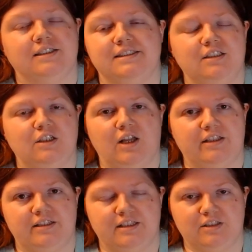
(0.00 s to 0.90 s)
I still don't know how
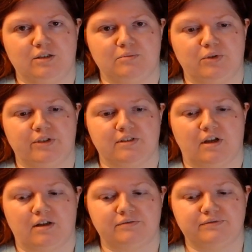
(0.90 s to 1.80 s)
they think they're going to pull this
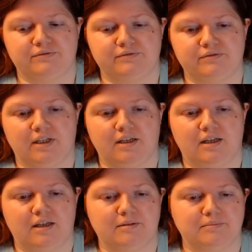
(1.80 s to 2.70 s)
off.
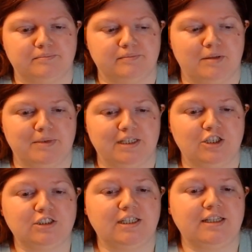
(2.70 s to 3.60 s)
Um, I mean, it
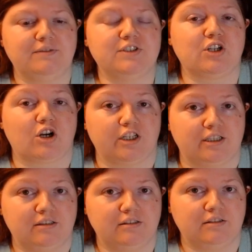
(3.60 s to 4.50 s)
looks like they've
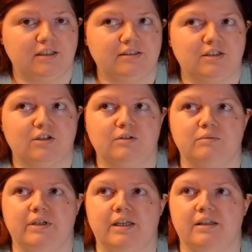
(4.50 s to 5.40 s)
started. They started
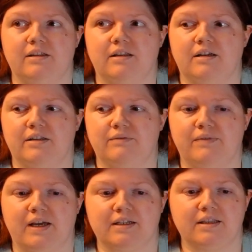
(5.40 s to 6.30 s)
with uh, the
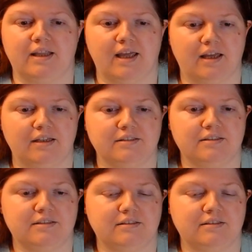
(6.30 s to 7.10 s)
fact that